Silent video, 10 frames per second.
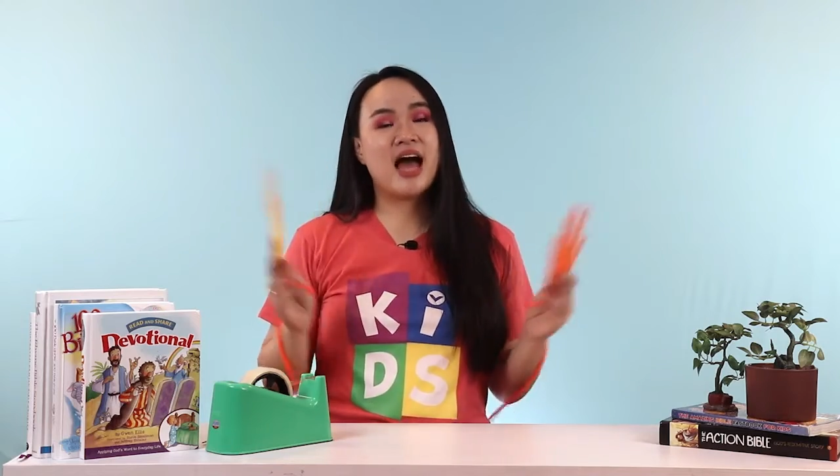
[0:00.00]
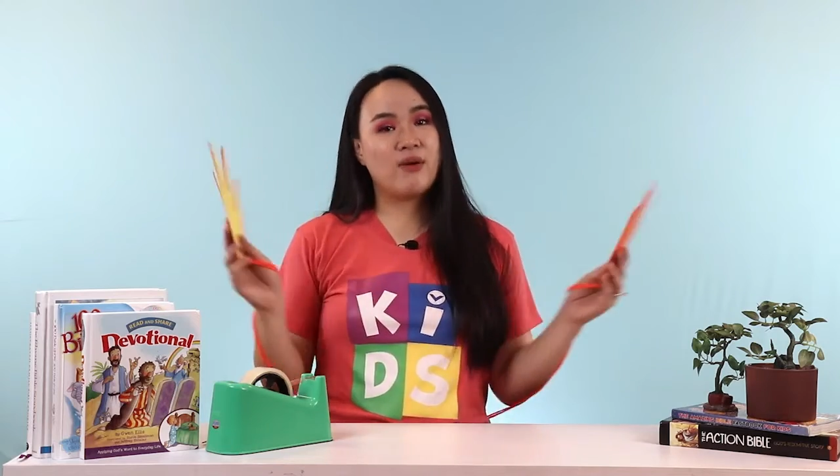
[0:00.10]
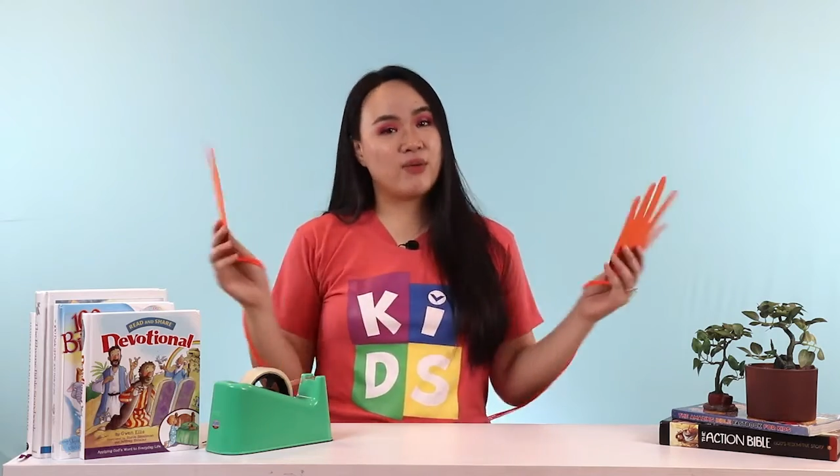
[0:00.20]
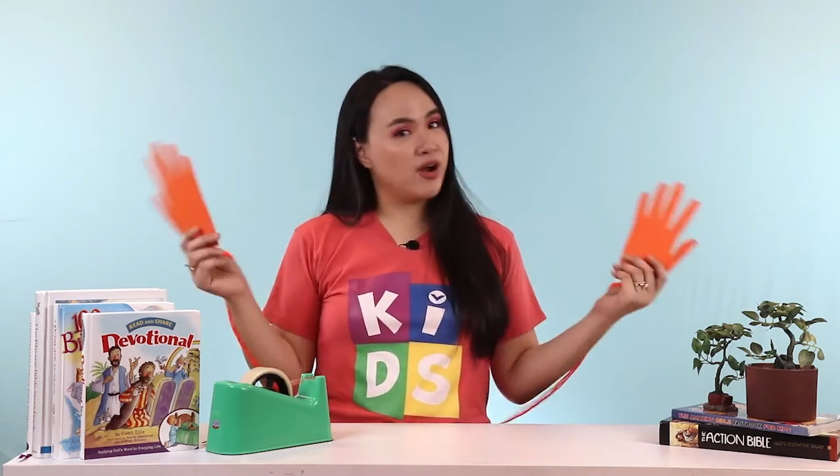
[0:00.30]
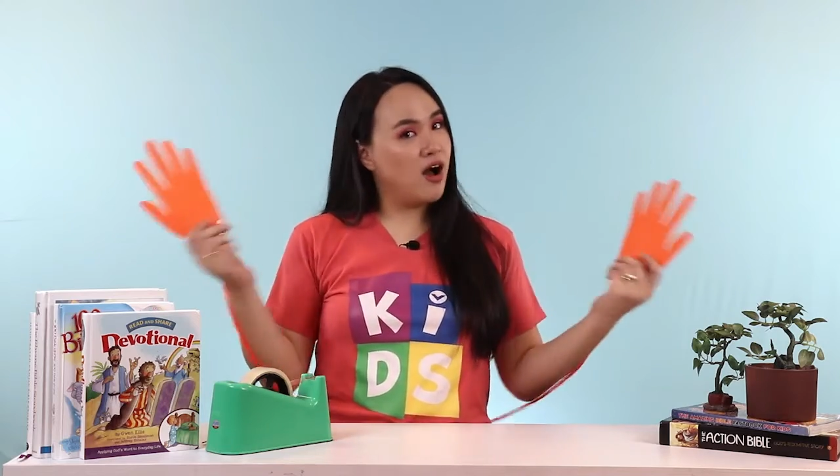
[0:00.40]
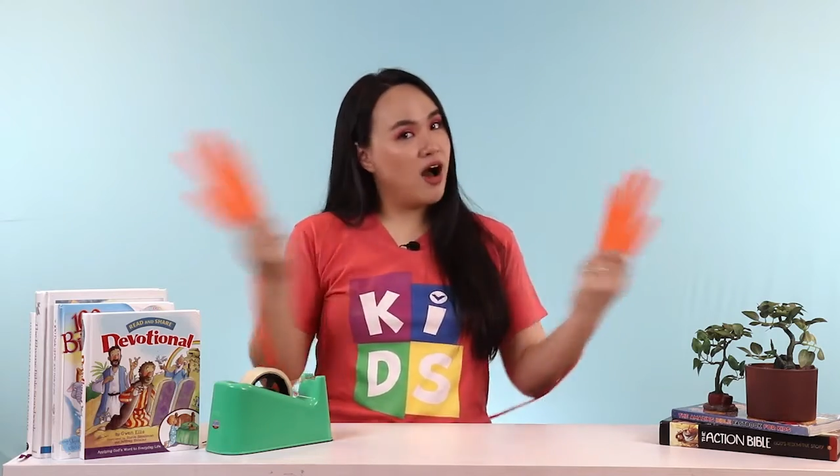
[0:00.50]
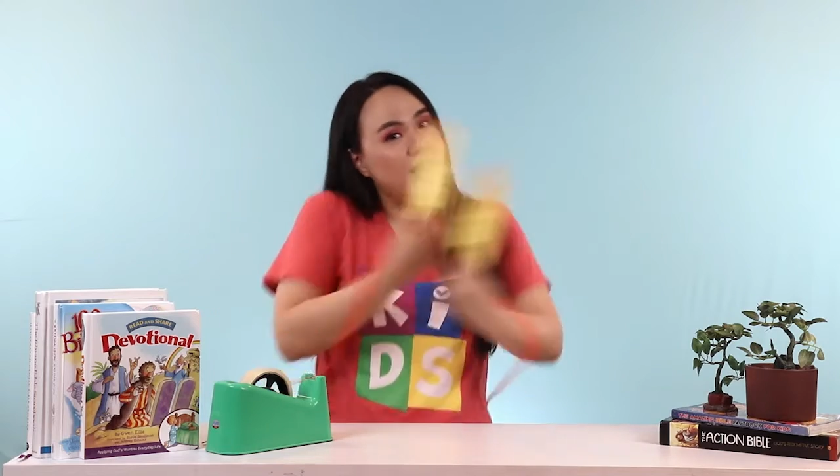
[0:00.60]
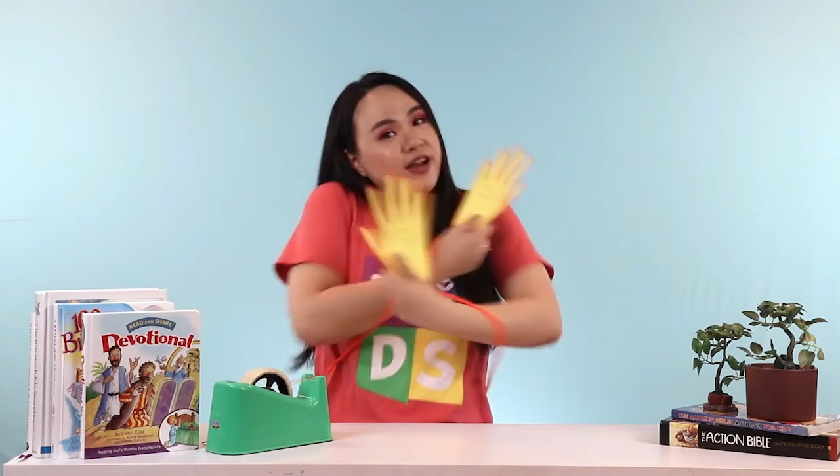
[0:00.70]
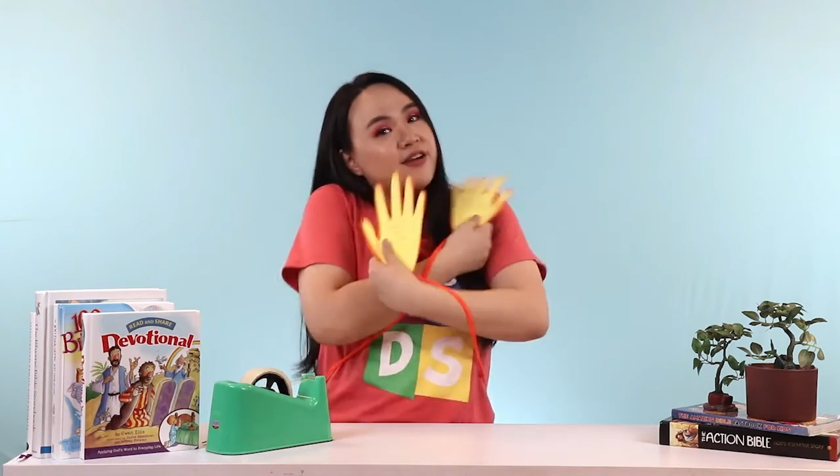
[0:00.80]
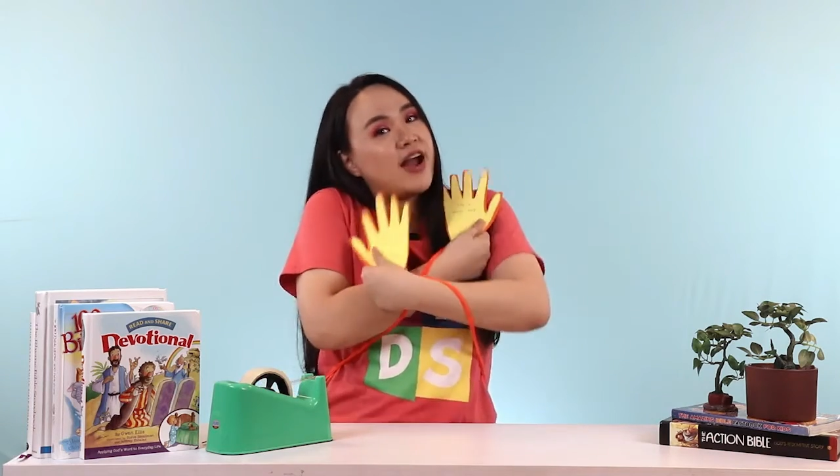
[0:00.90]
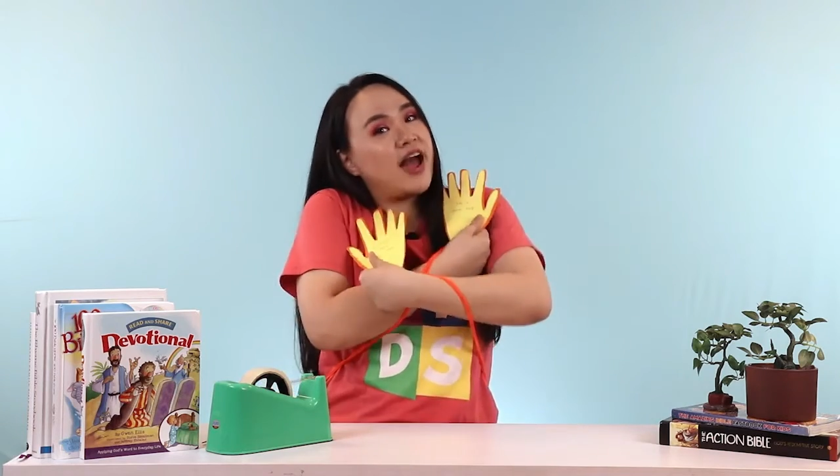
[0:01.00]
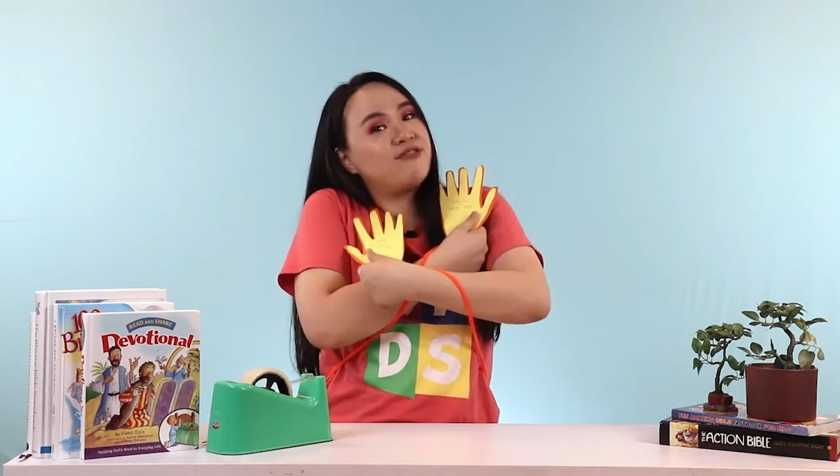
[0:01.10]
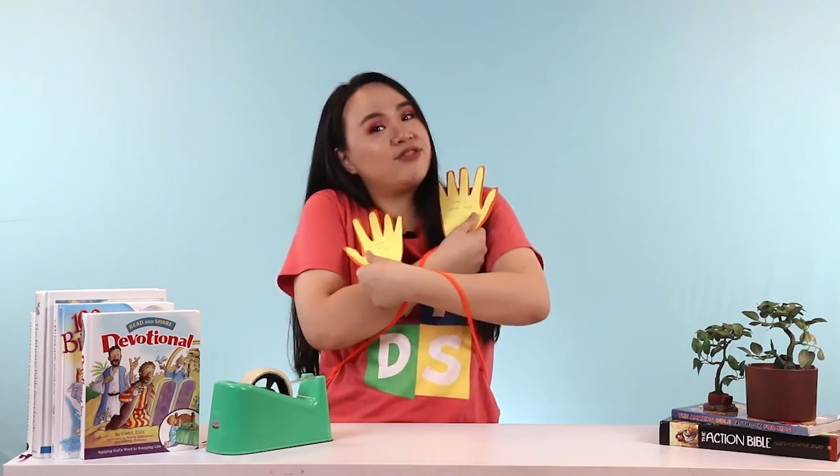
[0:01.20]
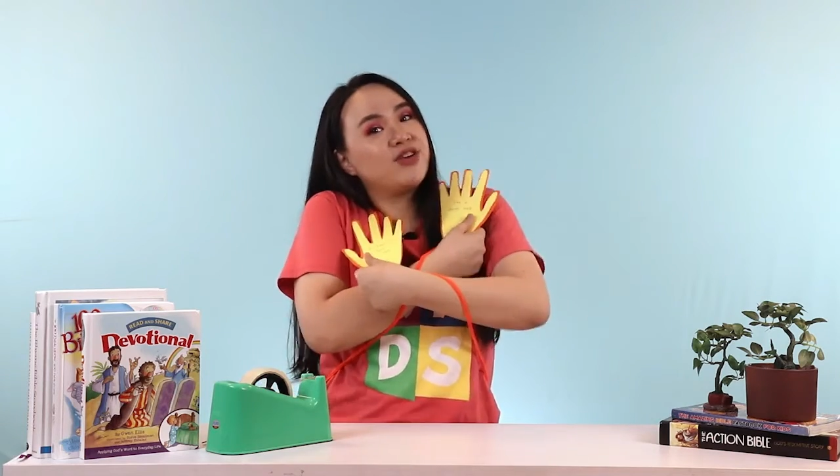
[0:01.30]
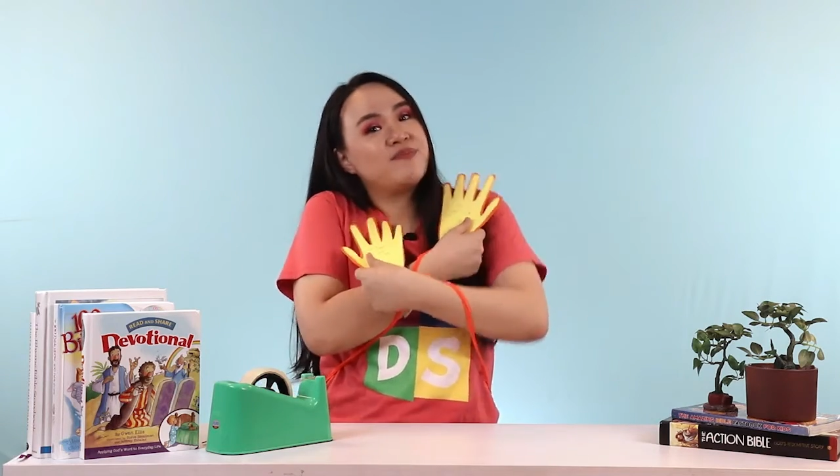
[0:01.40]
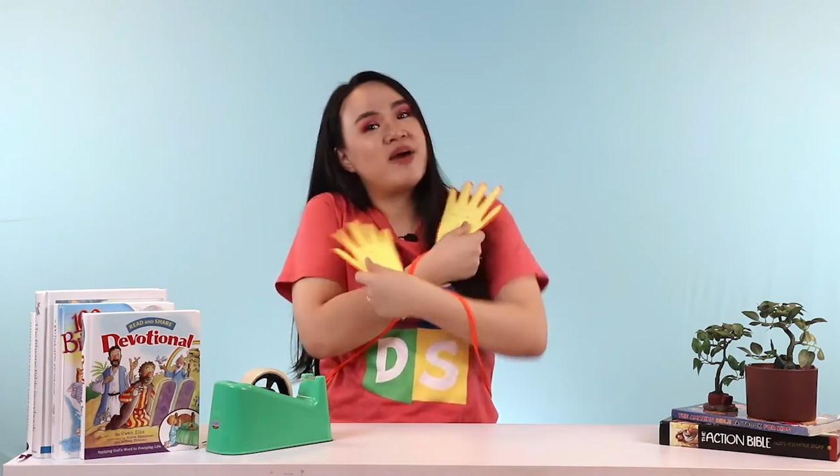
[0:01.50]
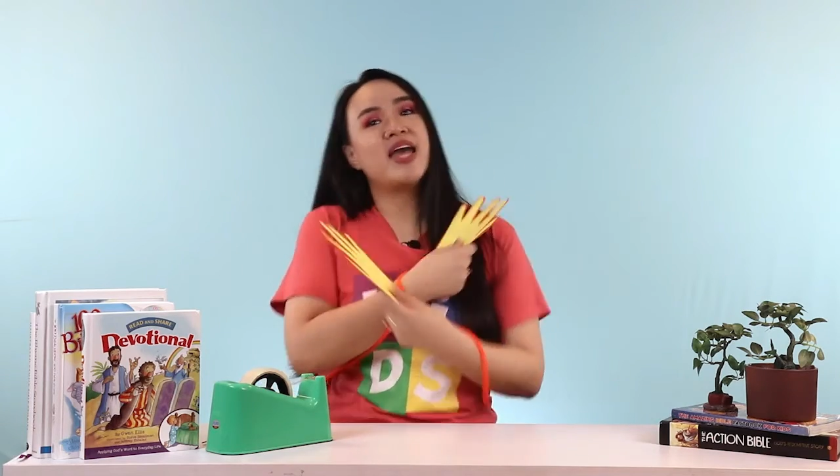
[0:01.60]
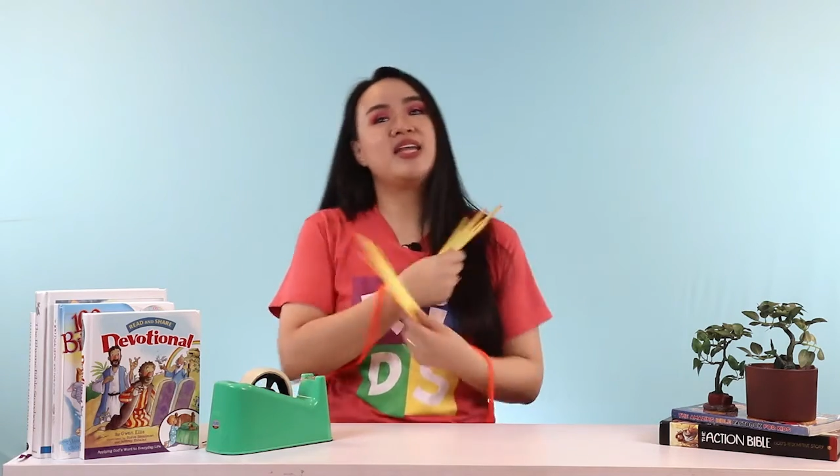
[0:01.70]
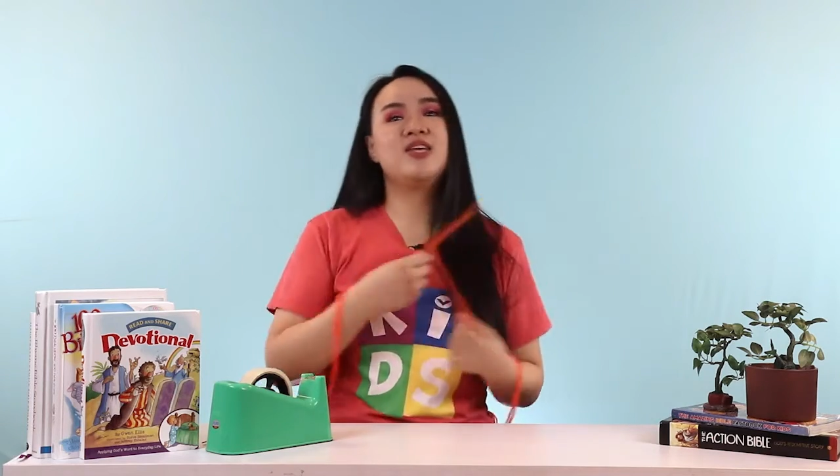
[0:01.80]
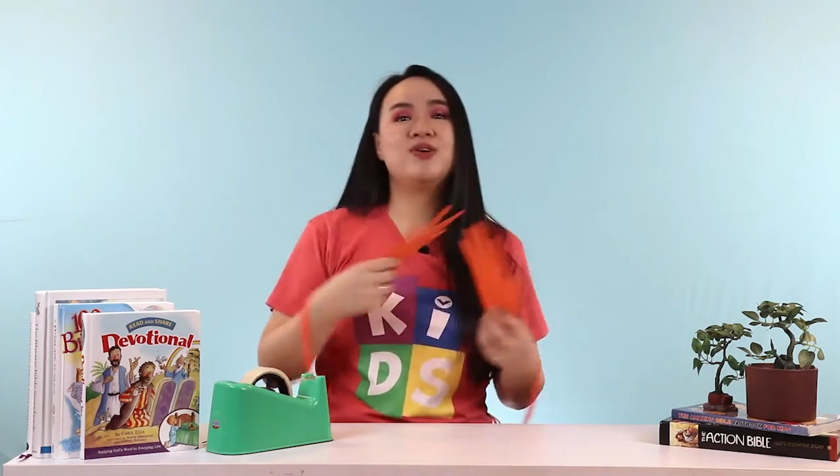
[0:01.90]
our hug craft
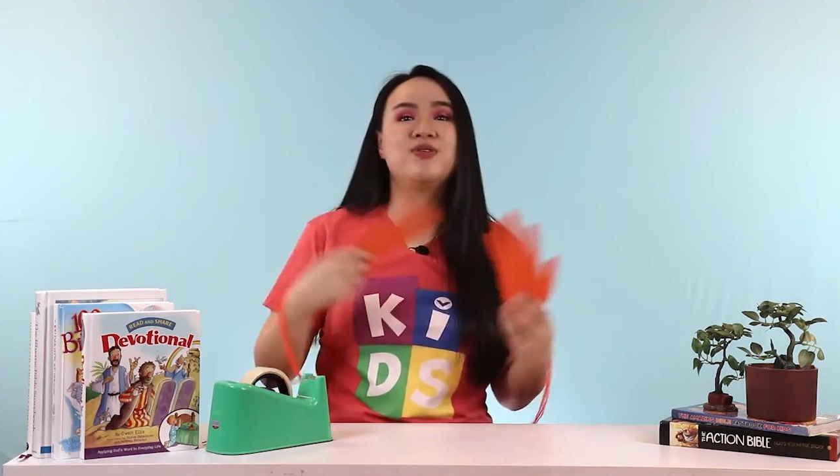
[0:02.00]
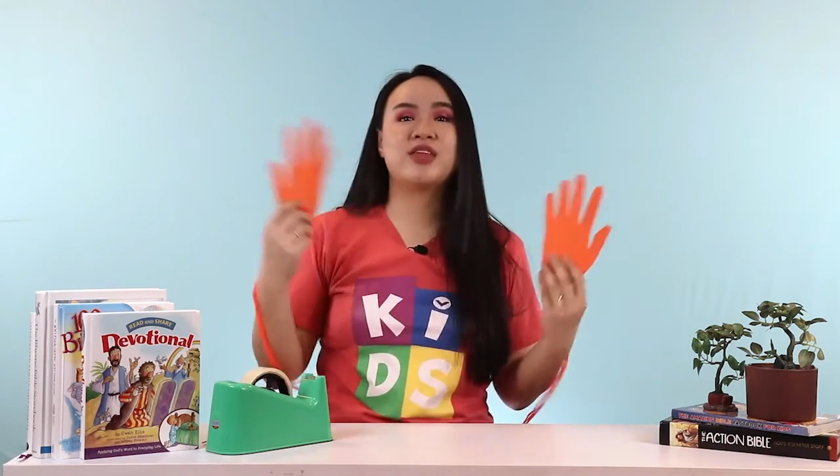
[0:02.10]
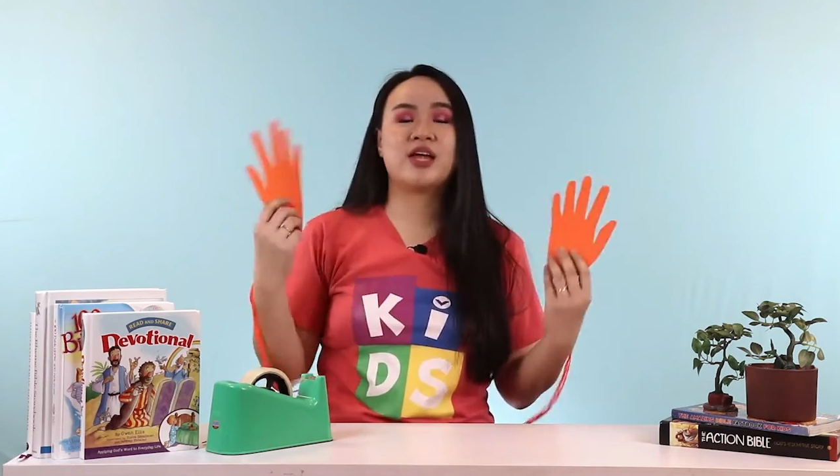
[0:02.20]
remind you